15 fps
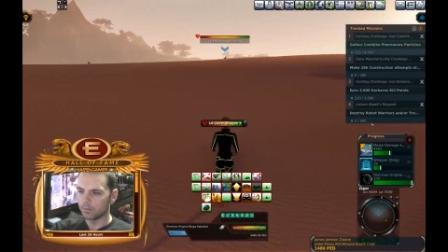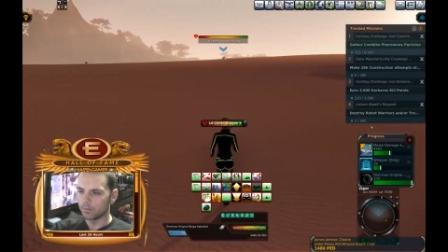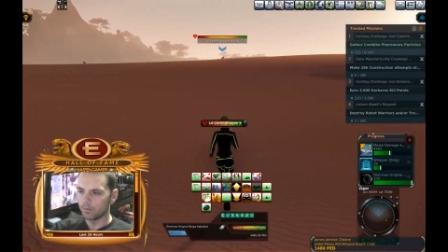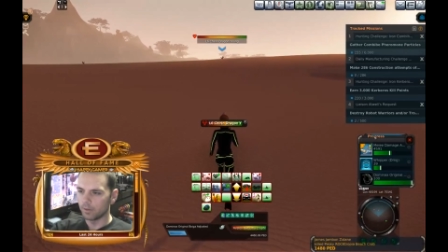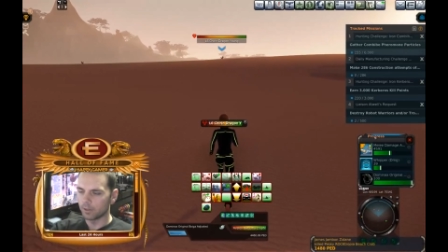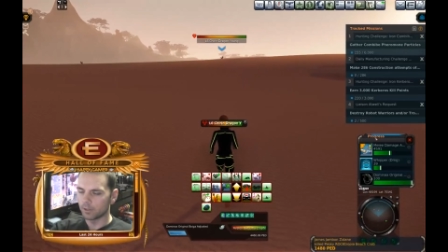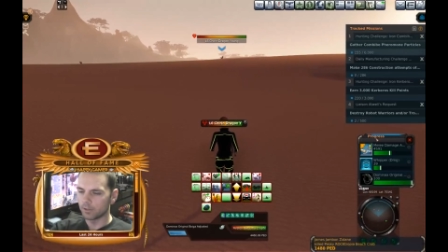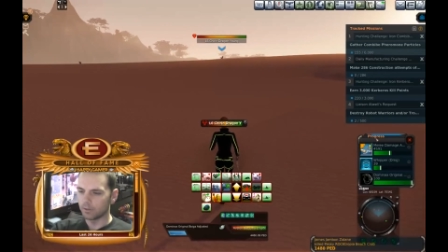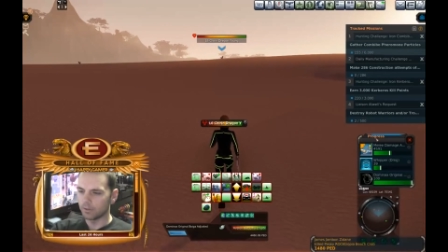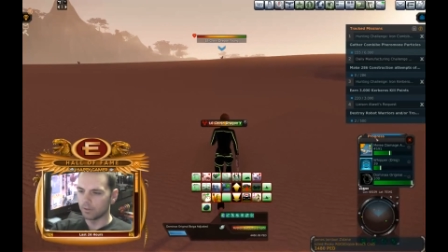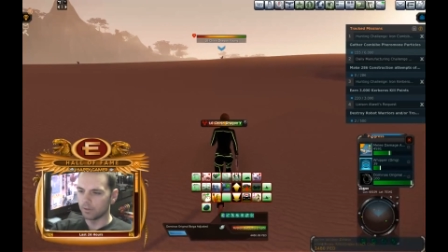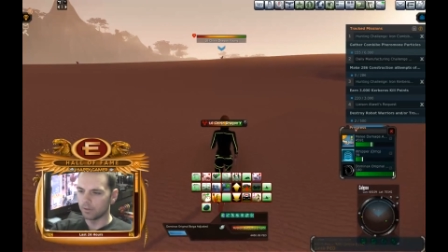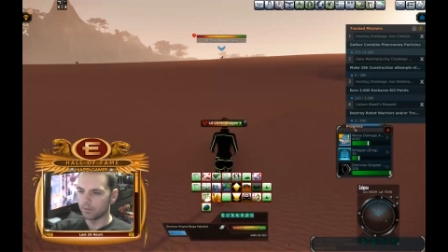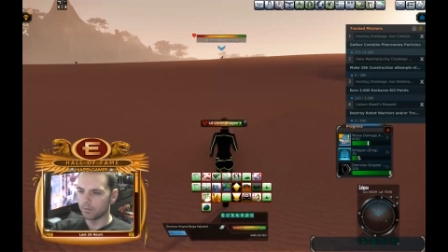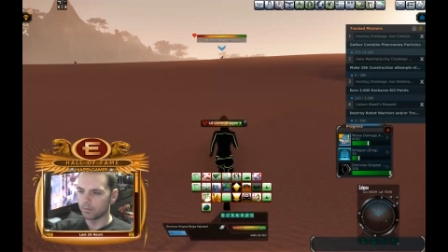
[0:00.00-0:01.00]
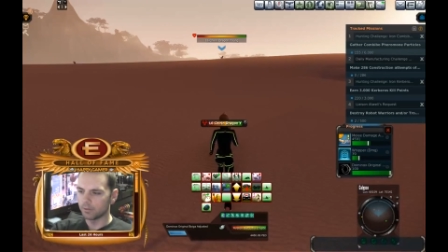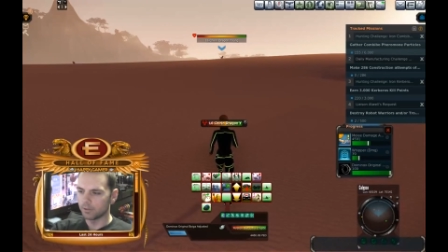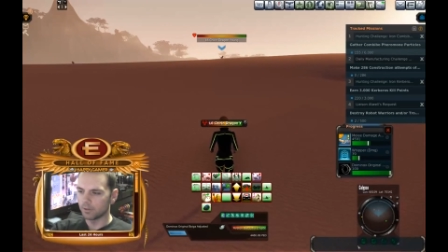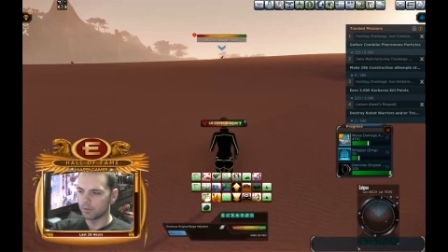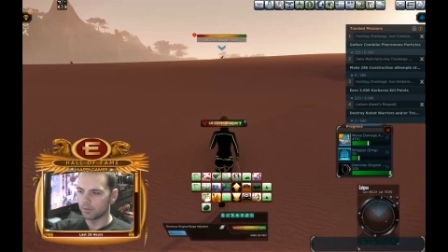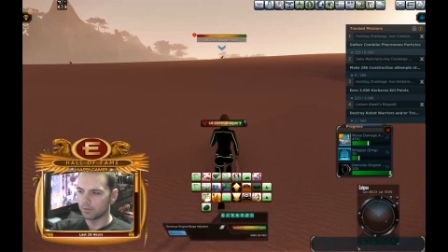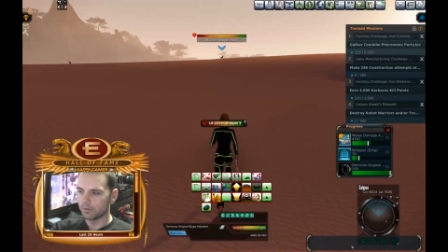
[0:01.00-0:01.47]
actually
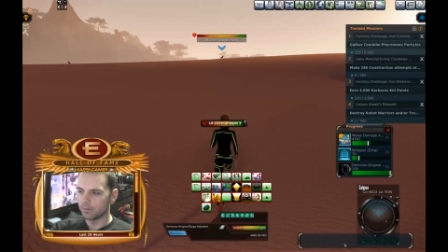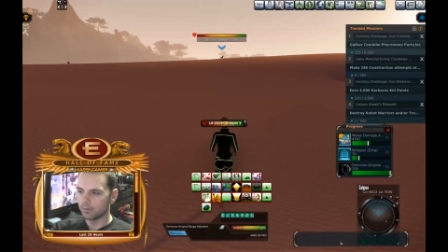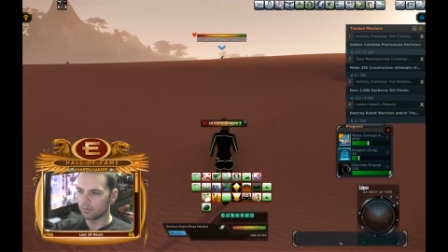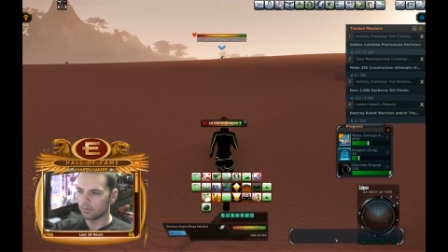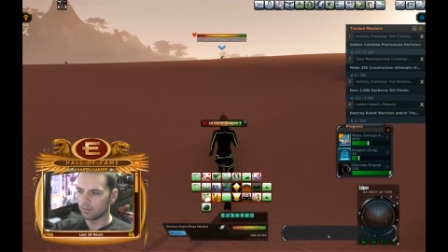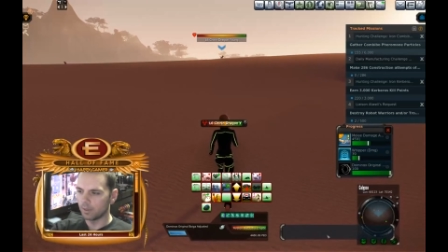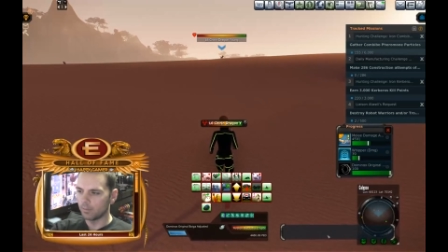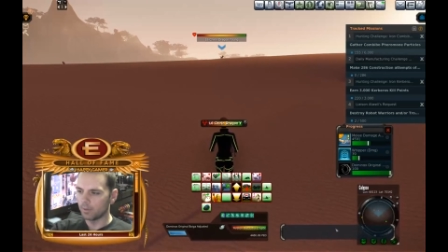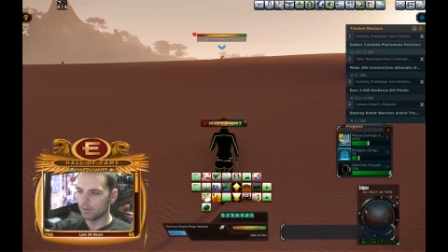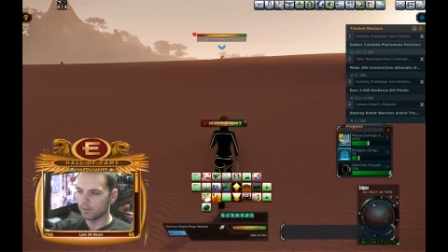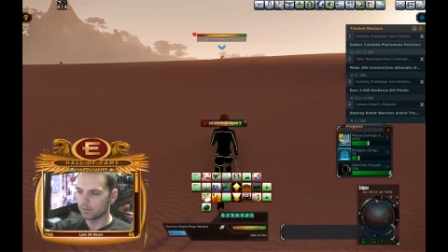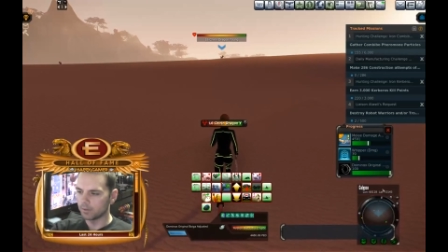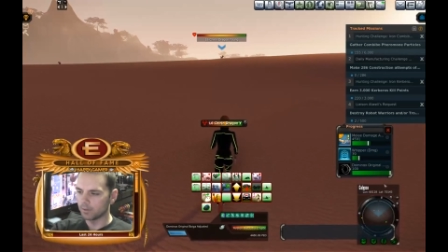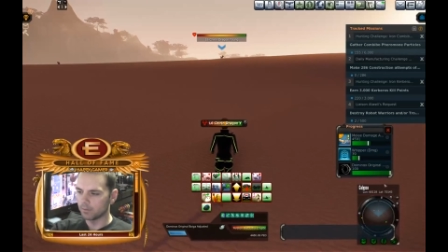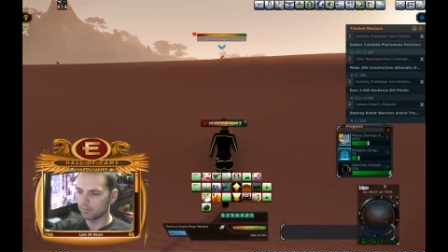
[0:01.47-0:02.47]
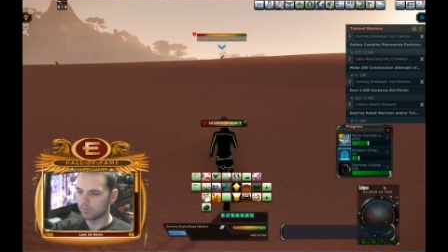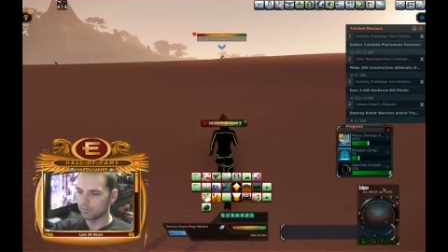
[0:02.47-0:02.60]
start taming stuff.